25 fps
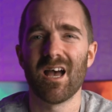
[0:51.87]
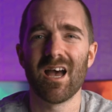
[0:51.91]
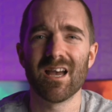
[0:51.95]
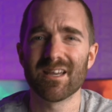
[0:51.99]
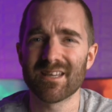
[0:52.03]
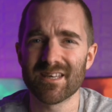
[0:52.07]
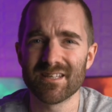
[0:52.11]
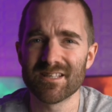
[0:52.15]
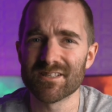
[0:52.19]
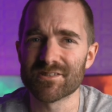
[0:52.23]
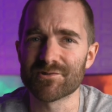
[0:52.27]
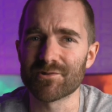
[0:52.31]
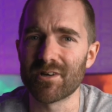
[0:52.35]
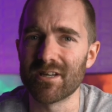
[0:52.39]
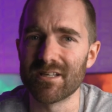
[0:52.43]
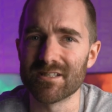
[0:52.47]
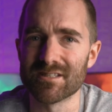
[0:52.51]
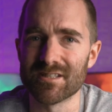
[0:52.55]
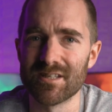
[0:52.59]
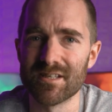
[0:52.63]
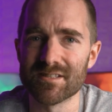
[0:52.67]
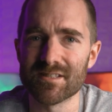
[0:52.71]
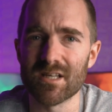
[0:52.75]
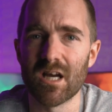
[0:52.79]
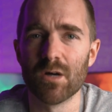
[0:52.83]
And getting straight
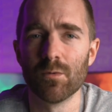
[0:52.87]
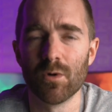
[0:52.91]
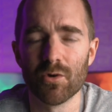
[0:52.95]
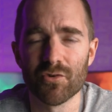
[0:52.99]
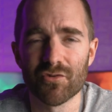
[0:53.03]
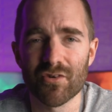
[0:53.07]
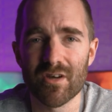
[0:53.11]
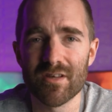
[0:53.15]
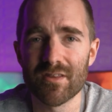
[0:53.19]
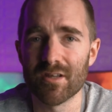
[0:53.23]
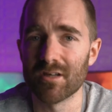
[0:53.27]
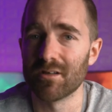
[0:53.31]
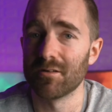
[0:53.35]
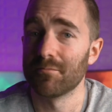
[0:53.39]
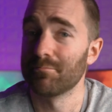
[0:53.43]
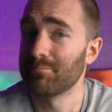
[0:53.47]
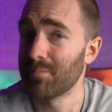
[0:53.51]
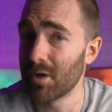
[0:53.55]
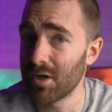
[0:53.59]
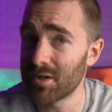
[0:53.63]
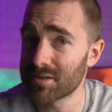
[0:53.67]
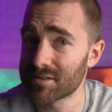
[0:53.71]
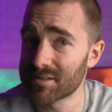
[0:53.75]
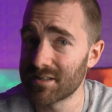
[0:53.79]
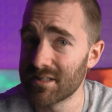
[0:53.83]
into this, I will say that
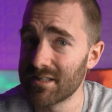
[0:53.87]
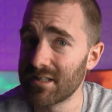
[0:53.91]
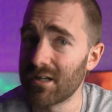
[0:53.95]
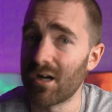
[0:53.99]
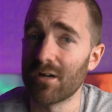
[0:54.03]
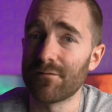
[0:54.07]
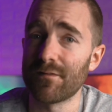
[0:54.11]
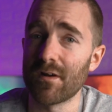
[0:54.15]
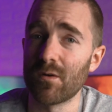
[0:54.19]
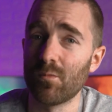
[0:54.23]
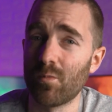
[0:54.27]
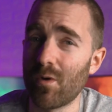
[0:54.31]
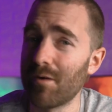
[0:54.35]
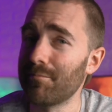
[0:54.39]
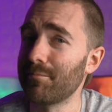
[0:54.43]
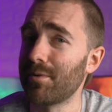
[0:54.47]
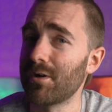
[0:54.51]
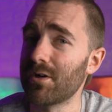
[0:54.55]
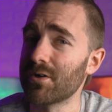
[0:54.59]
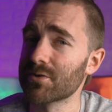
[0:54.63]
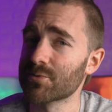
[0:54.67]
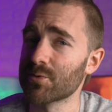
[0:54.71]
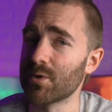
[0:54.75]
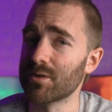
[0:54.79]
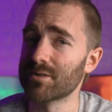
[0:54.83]
personally, I found
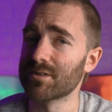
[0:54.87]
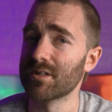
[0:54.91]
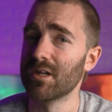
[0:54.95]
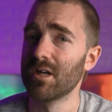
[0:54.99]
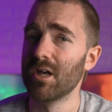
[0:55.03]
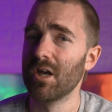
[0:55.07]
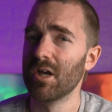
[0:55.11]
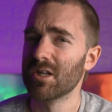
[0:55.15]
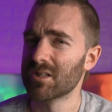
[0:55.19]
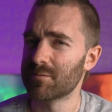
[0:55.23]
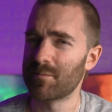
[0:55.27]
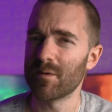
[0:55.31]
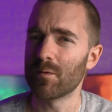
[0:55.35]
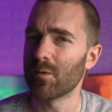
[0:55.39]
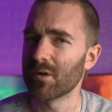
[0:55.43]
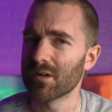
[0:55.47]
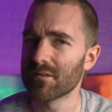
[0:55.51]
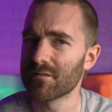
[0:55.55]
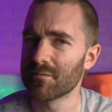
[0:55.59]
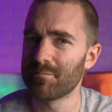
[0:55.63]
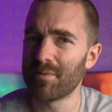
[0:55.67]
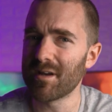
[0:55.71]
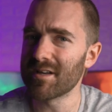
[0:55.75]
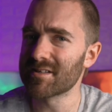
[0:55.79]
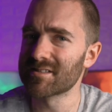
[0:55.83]
1Password to be one
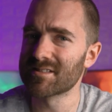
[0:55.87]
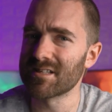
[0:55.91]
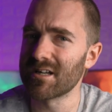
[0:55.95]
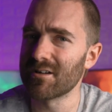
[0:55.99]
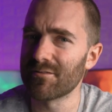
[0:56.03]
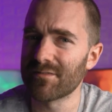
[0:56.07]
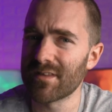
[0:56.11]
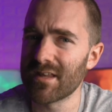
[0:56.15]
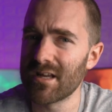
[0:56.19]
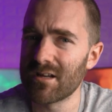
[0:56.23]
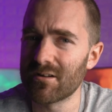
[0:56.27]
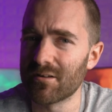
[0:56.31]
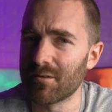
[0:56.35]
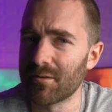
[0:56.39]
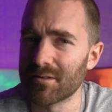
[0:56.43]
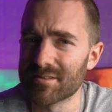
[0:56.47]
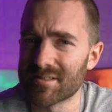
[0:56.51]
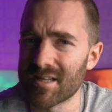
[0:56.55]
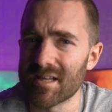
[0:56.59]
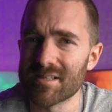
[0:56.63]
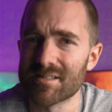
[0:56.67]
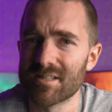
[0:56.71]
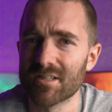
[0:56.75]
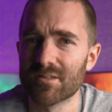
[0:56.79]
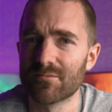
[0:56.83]
of the best out there. I
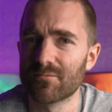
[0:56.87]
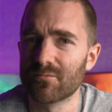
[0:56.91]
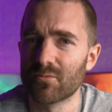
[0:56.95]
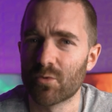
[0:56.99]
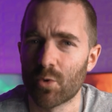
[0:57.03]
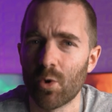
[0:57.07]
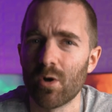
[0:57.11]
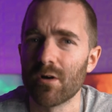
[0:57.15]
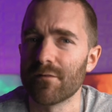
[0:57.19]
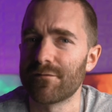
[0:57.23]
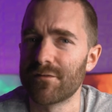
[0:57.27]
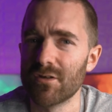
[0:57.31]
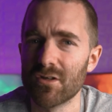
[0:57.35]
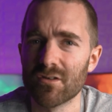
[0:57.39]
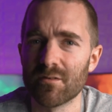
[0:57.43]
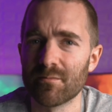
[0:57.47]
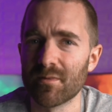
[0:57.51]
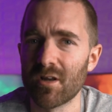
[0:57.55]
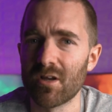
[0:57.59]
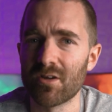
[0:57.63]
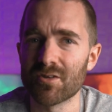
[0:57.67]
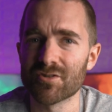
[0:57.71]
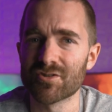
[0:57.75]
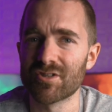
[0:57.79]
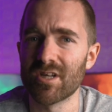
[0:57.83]
tested quite a few of them
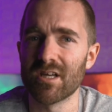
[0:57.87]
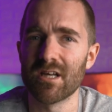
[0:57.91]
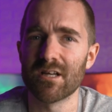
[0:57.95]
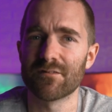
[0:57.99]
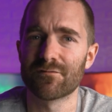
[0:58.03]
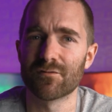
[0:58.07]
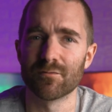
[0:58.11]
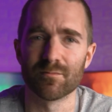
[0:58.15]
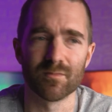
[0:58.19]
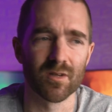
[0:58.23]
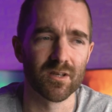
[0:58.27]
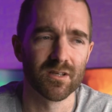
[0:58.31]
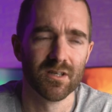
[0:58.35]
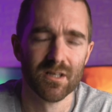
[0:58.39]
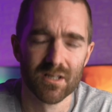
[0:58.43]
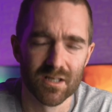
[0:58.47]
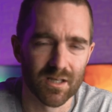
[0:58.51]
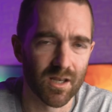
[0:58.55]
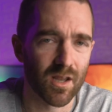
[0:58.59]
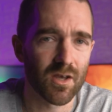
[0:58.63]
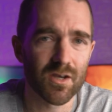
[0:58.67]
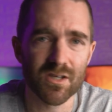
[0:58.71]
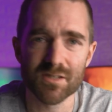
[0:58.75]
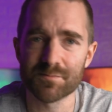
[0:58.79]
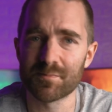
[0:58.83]
last year from like
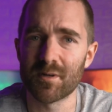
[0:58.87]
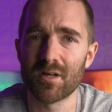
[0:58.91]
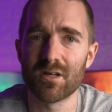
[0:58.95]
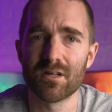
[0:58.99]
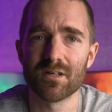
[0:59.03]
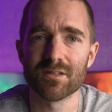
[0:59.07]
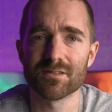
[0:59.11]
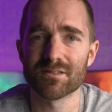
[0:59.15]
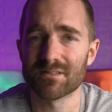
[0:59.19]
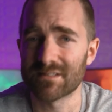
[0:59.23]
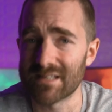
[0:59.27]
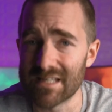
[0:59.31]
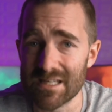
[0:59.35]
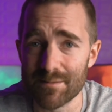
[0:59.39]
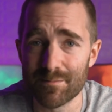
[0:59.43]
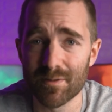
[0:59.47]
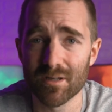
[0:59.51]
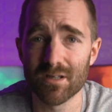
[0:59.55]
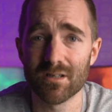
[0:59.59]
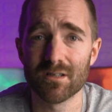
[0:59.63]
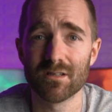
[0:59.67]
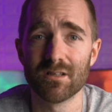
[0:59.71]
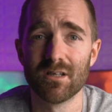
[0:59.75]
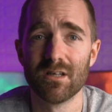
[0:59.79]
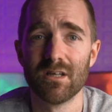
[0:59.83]
LastPass,
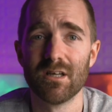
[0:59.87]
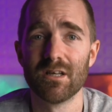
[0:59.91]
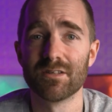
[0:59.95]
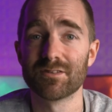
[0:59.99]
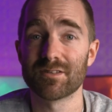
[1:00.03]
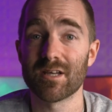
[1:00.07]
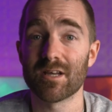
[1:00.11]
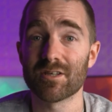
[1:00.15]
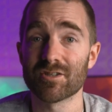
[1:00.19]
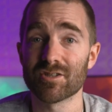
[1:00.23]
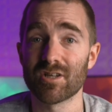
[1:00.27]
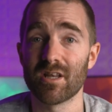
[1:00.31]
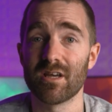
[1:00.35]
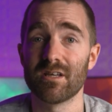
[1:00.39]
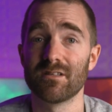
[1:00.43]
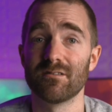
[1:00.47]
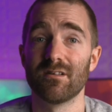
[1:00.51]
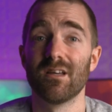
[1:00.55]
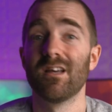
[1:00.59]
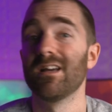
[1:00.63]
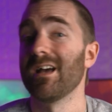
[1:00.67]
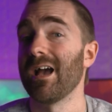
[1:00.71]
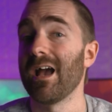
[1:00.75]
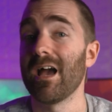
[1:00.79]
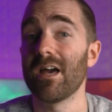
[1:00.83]
Keeper, Dashlane,
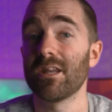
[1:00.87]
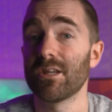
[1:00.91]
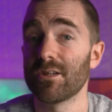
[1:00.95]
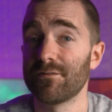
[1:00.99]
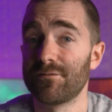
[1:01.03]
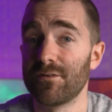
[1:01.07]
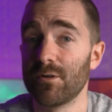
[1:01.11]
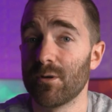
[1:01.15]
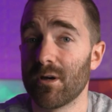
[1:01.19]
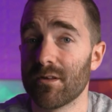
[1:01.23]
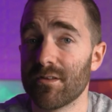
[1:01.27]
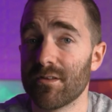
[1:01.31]
and a few